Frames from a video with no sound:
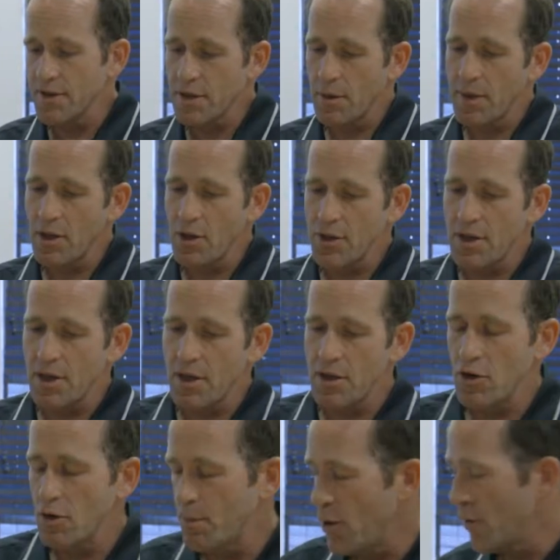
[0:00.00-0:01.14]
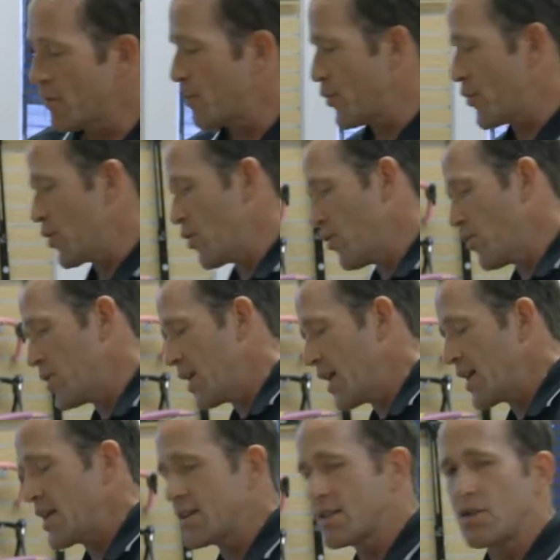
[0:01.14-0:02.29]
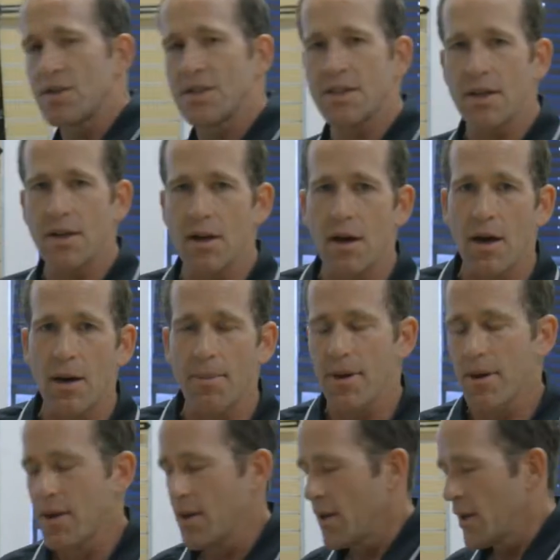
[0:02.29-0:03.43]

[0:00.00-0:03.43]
So I'll be looking at you both prone and as you sit up.